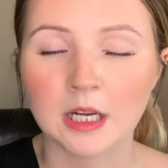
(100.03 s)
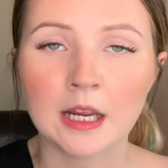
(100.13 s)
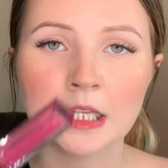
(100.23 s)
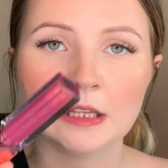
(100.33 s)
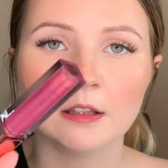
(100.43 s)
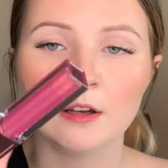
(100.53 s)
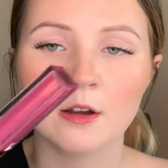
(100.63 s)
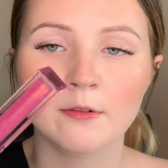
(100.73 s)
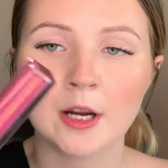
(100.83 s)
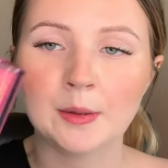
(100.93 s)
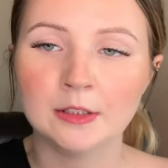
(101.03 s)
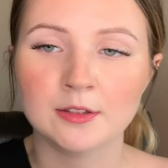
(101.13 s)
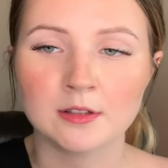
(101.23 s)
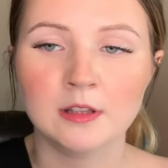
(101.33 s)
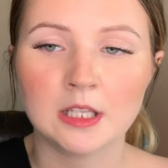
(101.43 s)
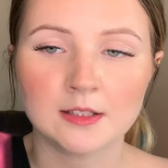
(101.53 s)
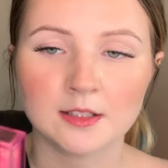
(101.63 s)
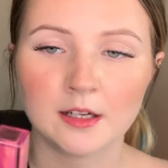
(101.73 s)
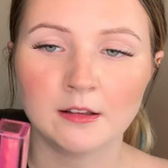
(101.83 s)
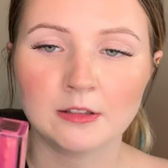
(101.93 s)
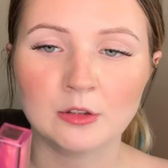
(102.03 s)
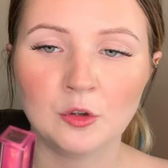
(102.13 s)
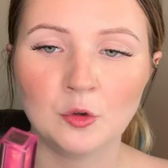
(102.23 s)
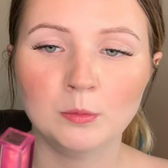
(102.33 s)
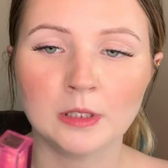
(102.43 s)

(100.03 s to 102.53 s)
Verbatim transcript: I love how it looks on the inside of the tube.